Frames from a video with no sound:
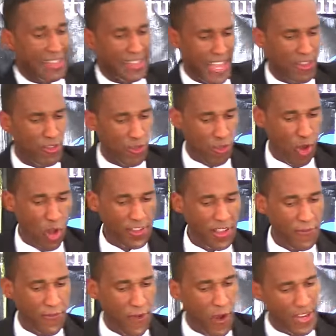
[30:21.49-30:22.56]
Then
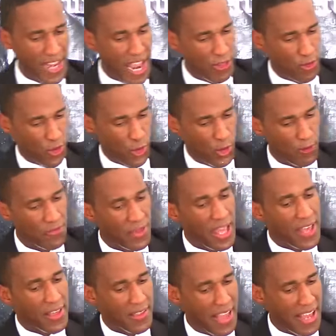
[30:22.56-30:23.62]
saw the third
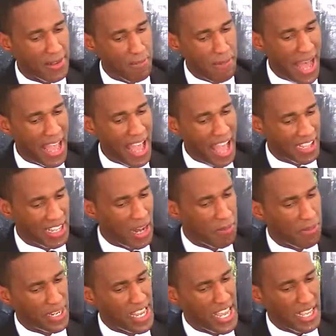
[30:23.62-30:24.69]
angel, said my
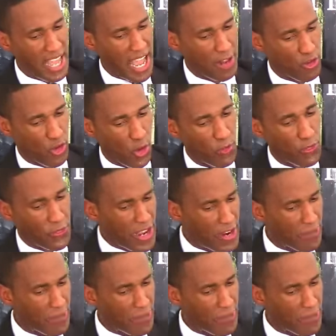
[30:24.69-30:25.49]
accompanying angel,